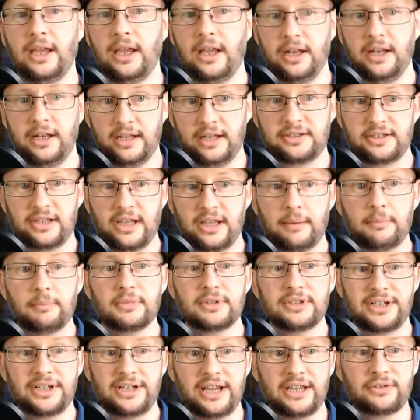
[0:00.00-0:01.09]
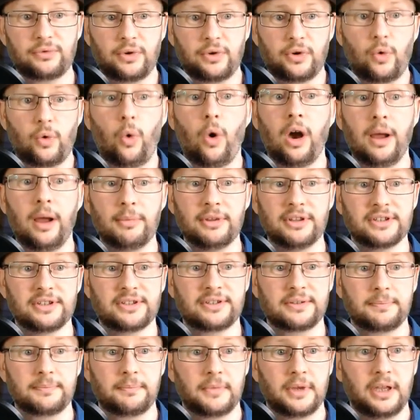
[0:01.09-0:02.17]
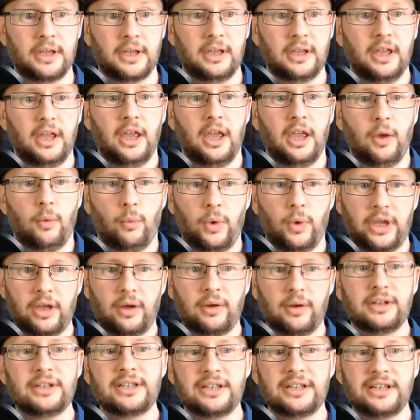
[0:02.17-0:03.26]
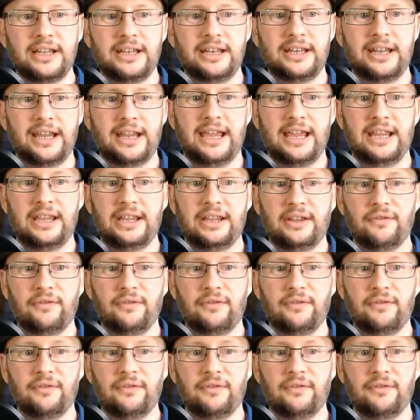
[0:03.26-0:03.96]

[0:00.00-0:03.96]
Next up, today's requirements. We're going to need a